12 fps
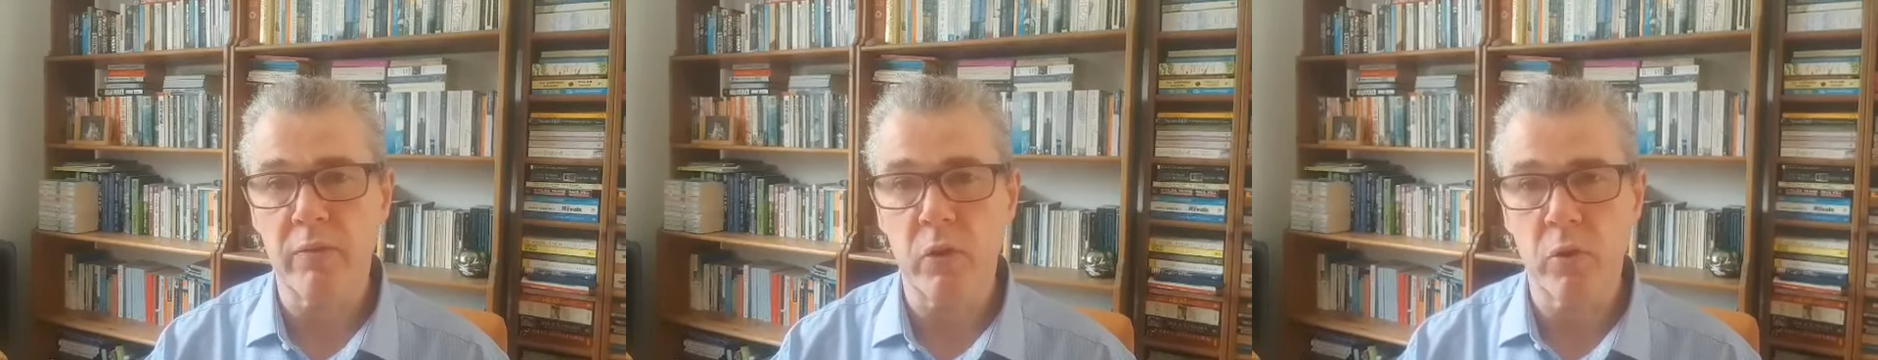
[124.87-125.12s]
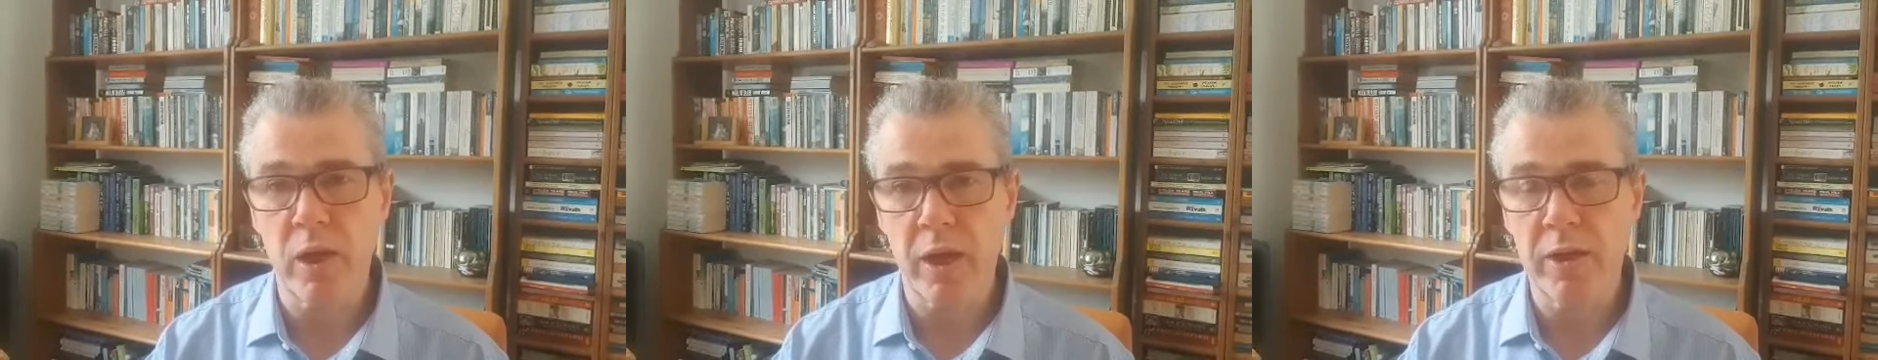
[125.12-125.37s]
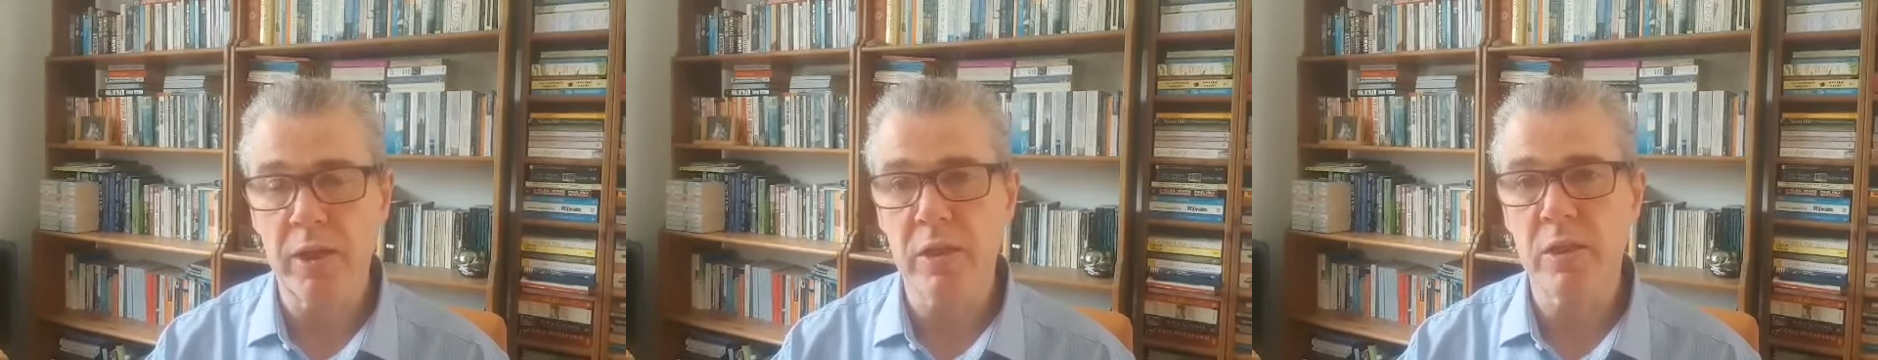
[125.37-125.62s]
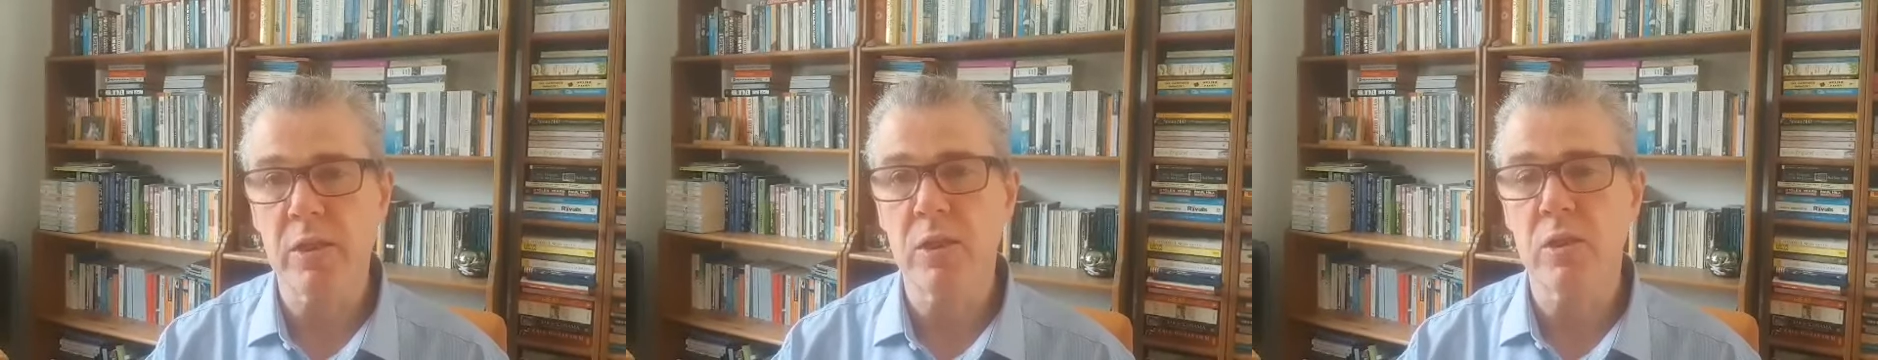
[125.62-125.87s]
you
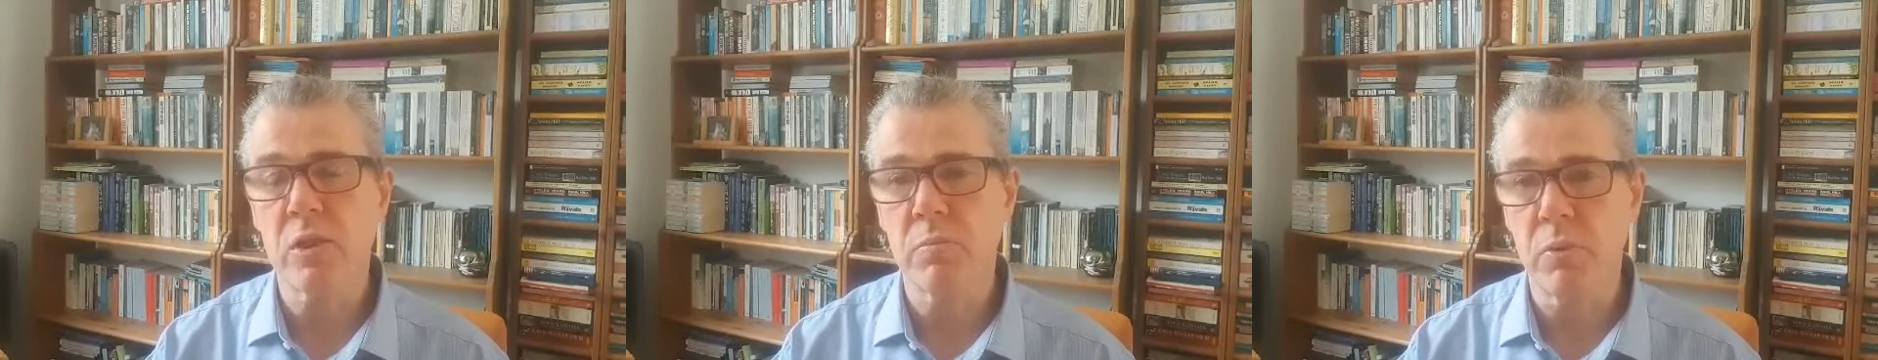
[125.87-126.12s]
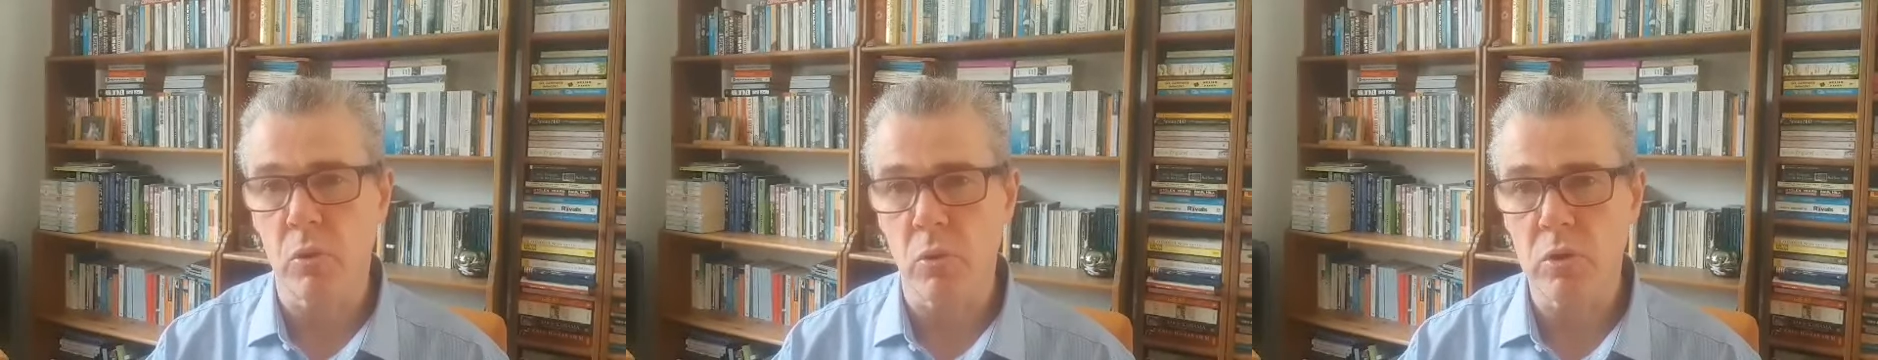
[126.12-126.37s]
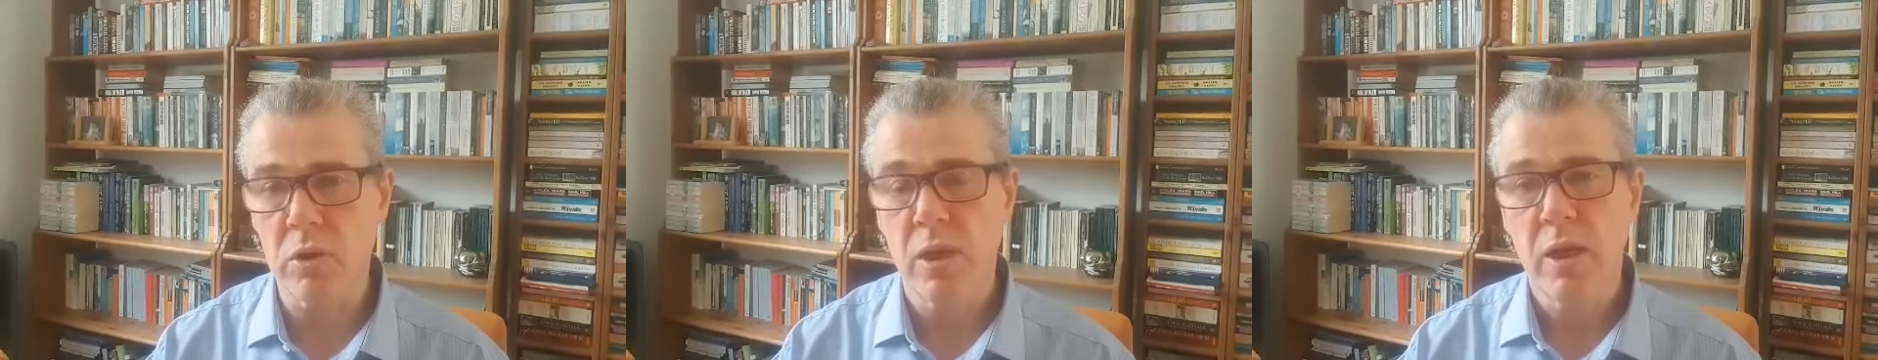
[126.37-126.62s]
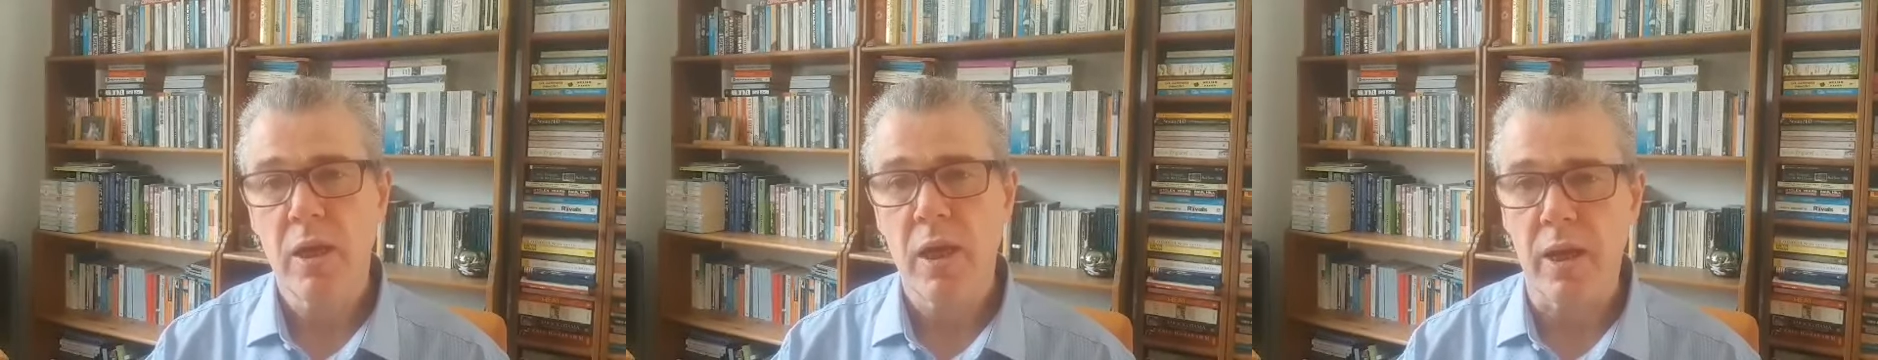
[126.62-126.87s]
guidance and support
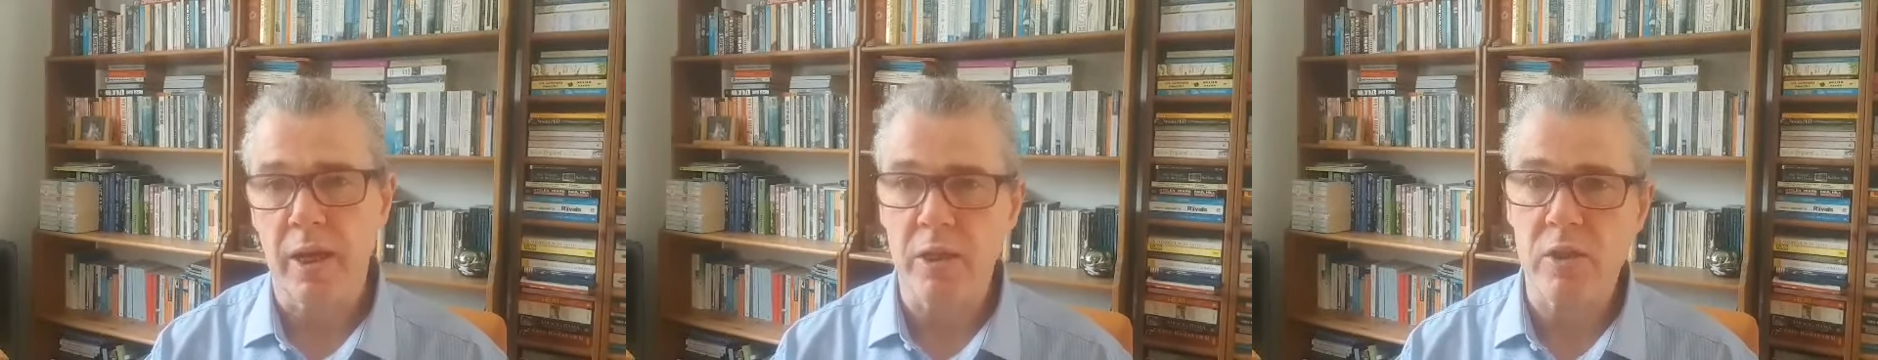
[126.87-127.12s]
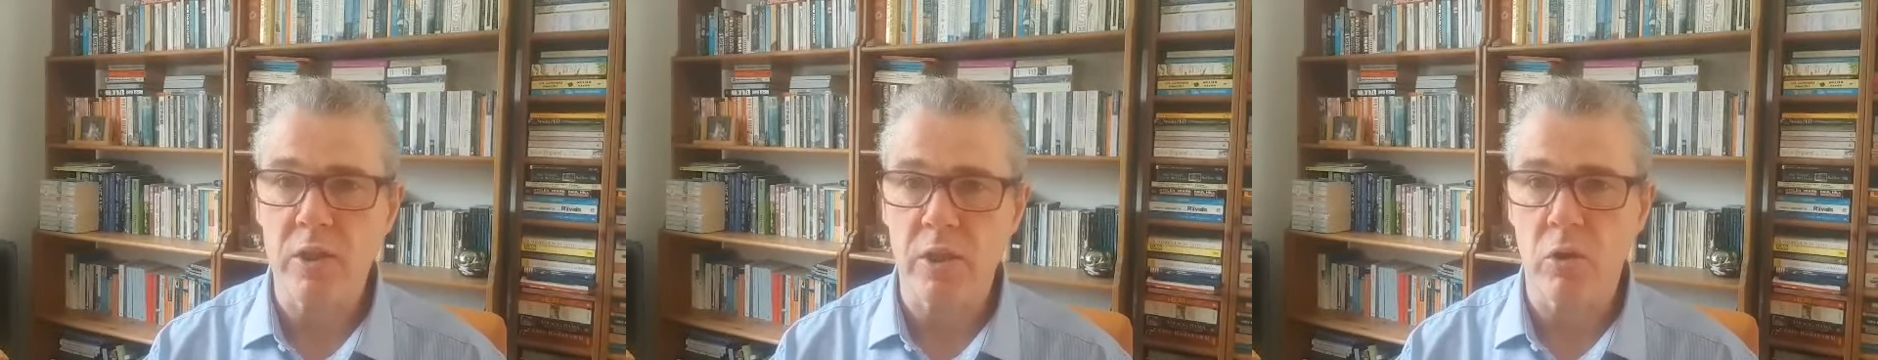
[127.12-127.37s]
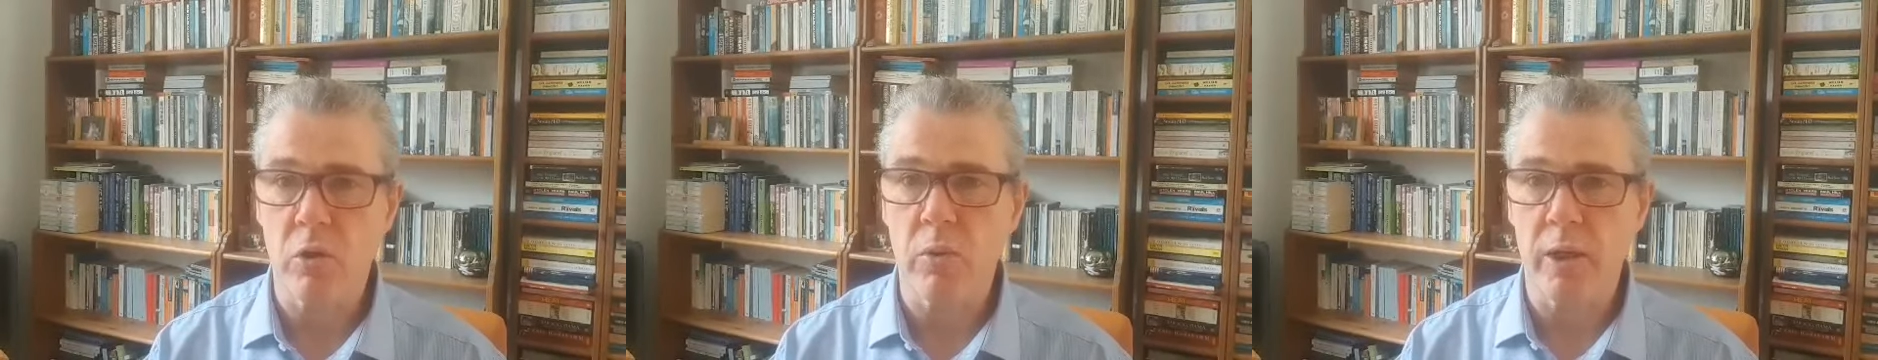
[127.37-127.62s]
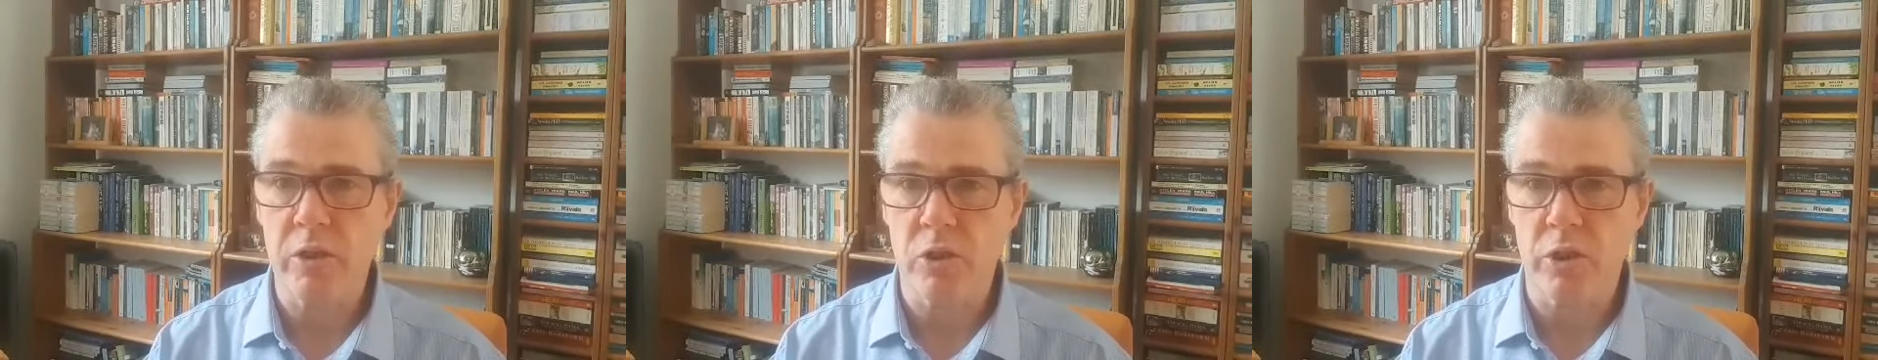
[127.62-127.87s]
and answer your
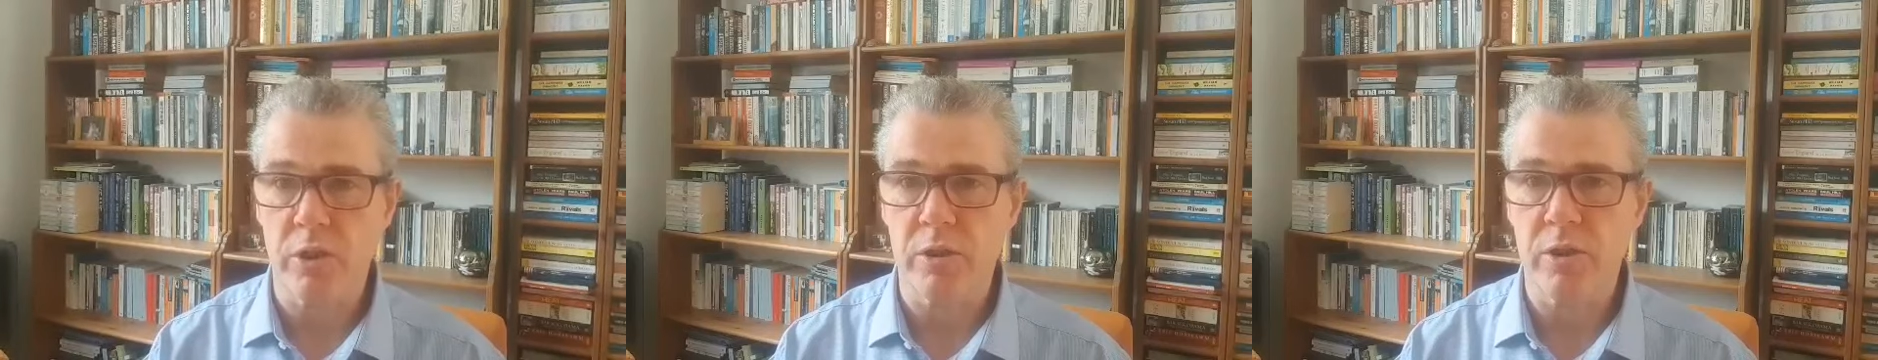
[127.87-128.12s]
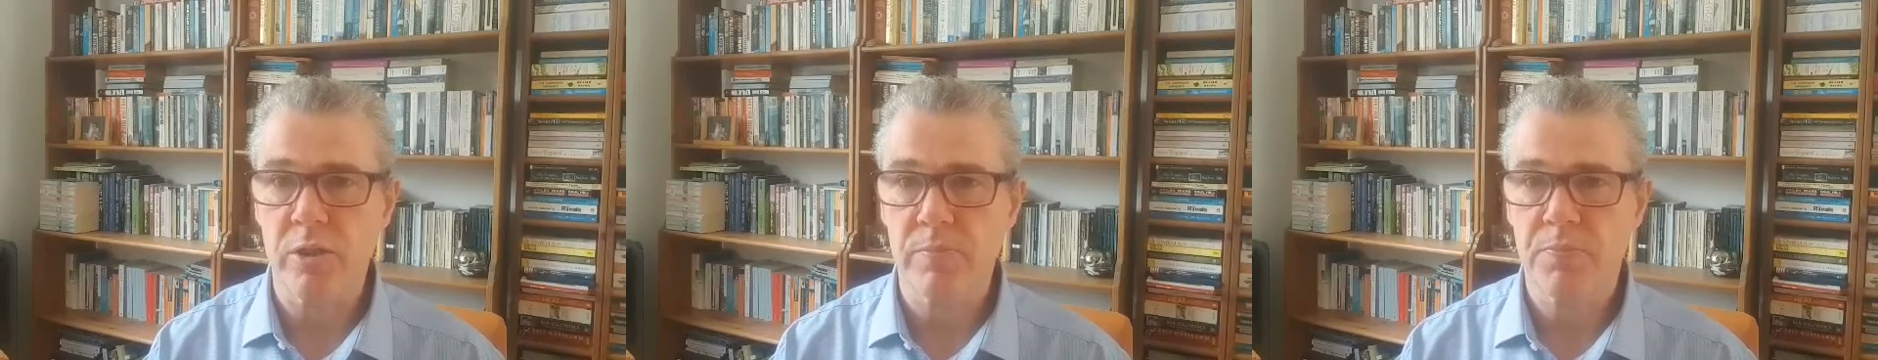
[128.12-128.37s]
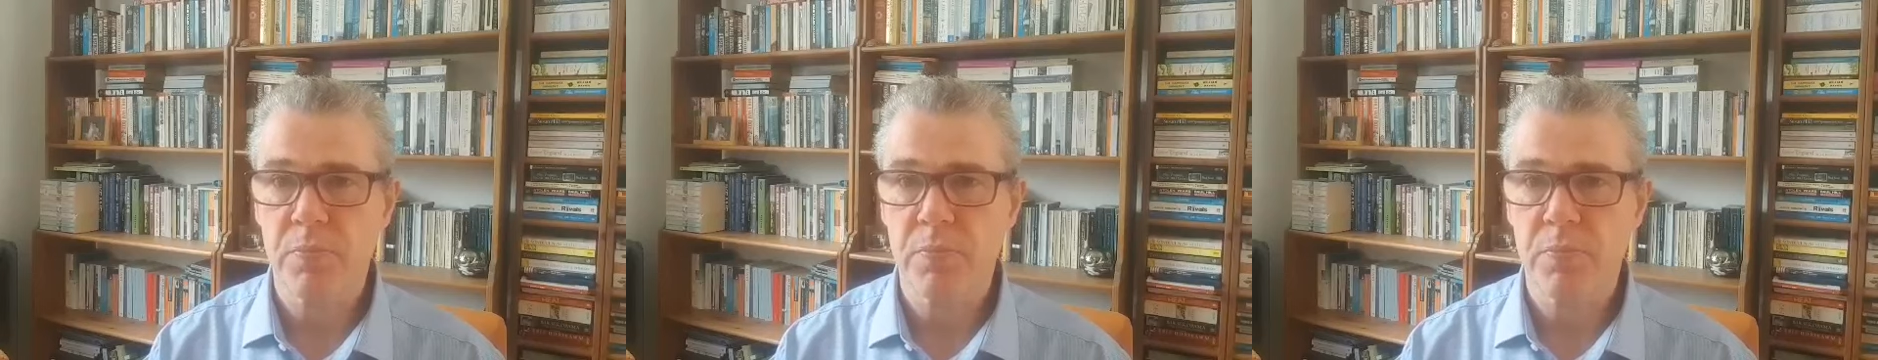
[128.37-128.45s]
questions.